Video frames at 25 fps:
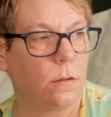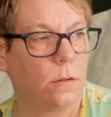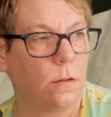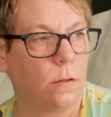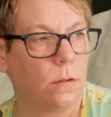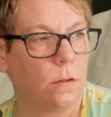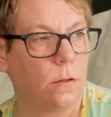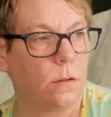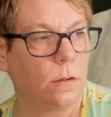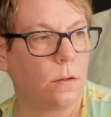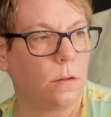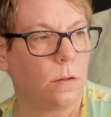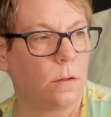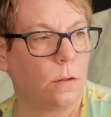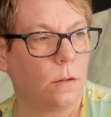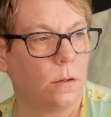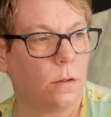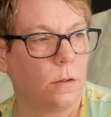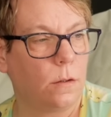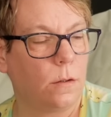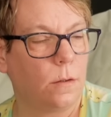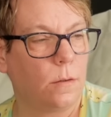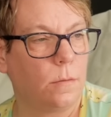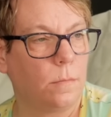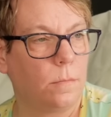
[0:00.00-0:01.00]

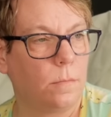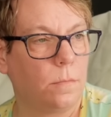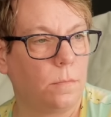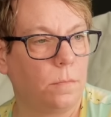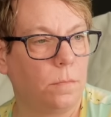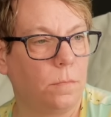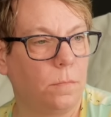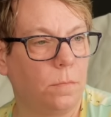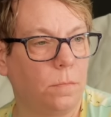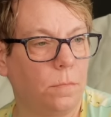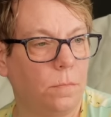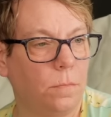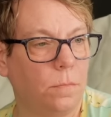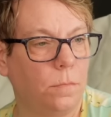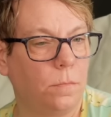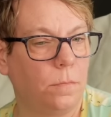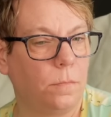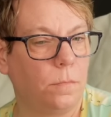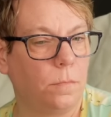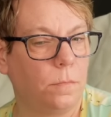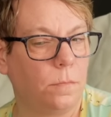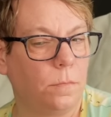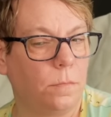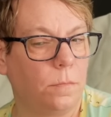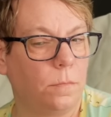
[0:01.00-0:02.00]

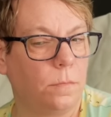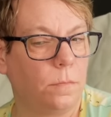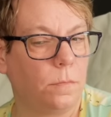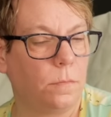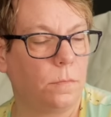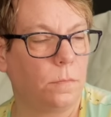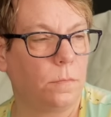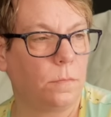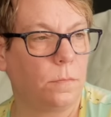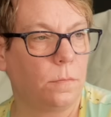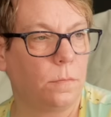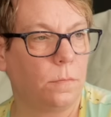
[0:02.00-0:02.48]
No words are spoken by the person on screen.